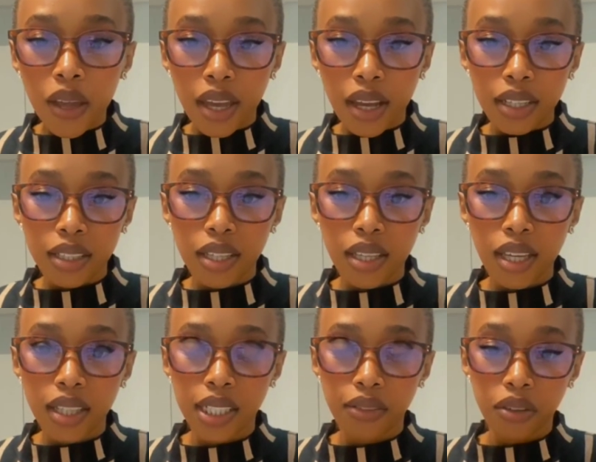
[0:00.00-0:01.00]
Okay, guys,
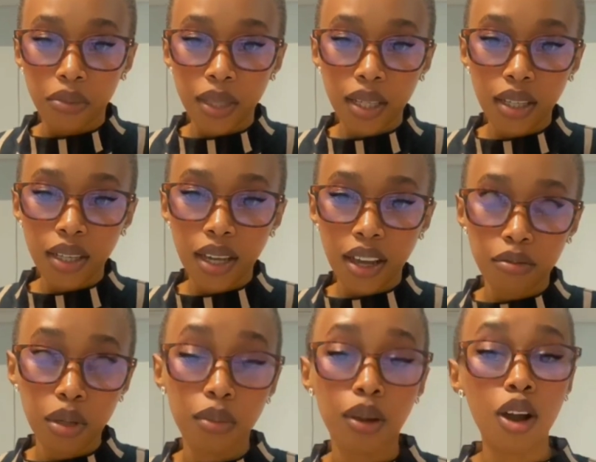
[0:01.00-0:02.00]
that's it for me.
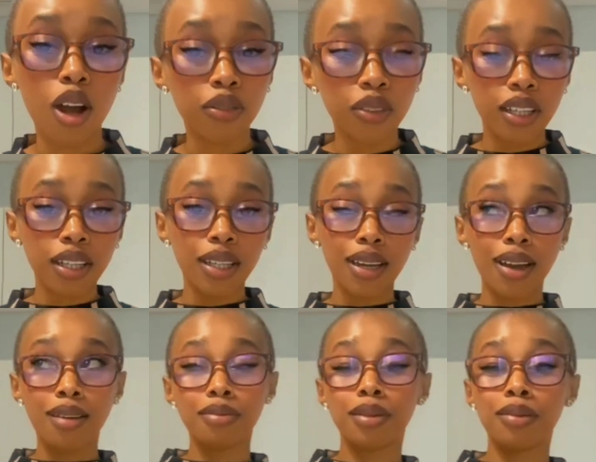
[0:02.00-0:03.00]
I've made my
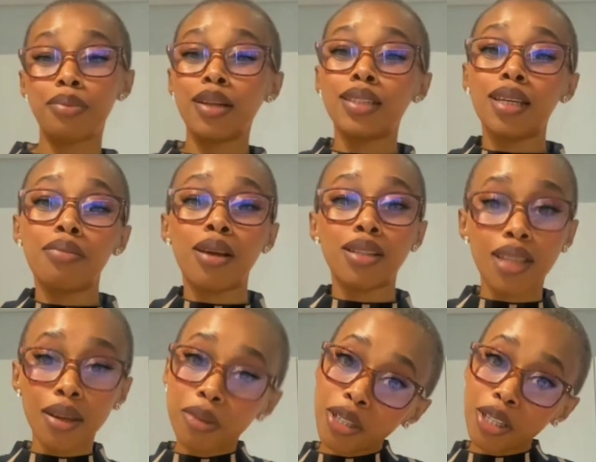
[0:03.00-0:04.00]
coffee. I'm about to eat my
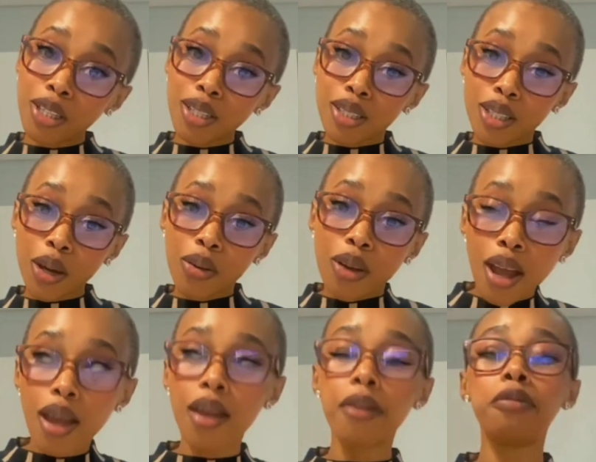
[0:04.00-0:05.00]
sandwich.
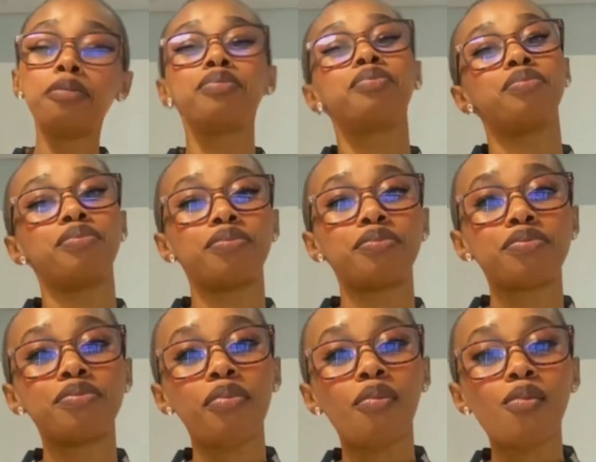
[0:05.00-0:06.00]
Okay.
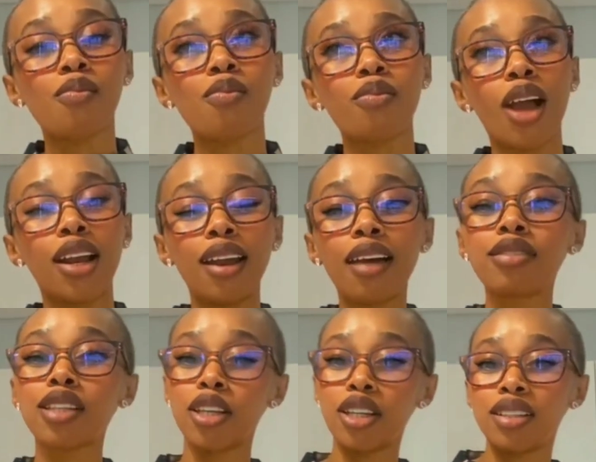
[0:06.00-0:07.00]

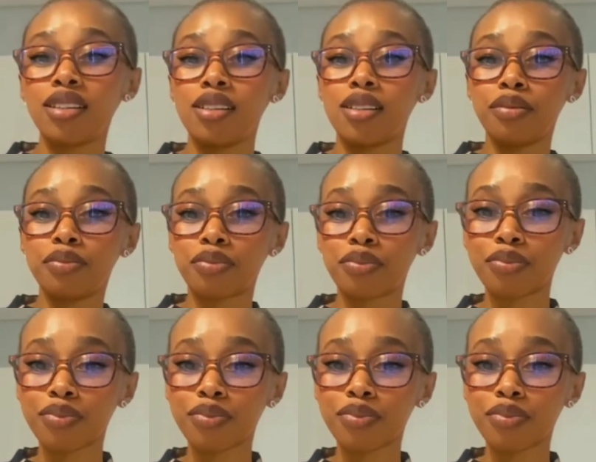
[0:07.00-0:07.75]
Life's good.